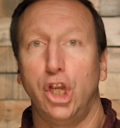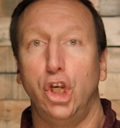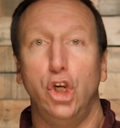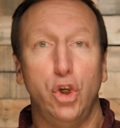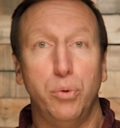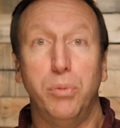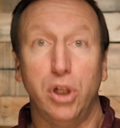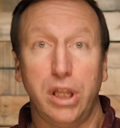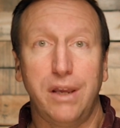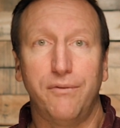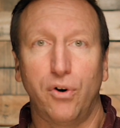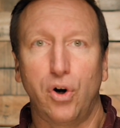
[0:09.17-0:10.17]
new
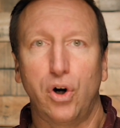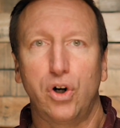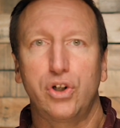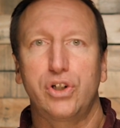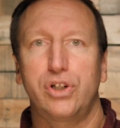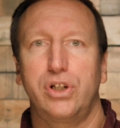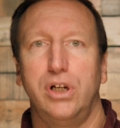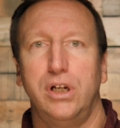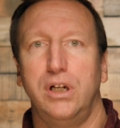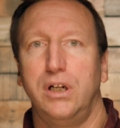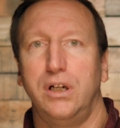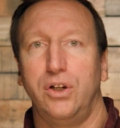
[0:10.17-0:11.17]
believers
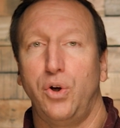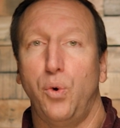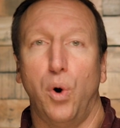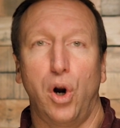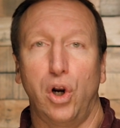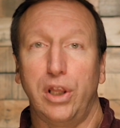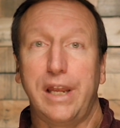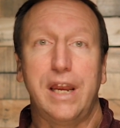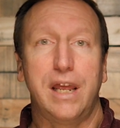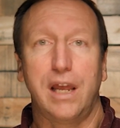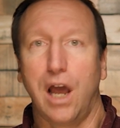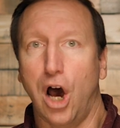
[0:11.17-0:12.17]
who are
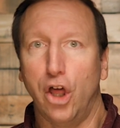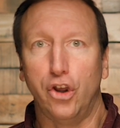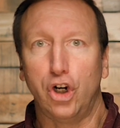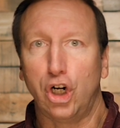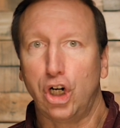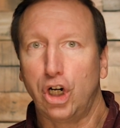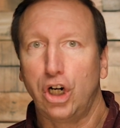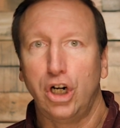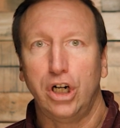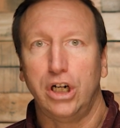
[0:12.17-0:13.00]
leading other,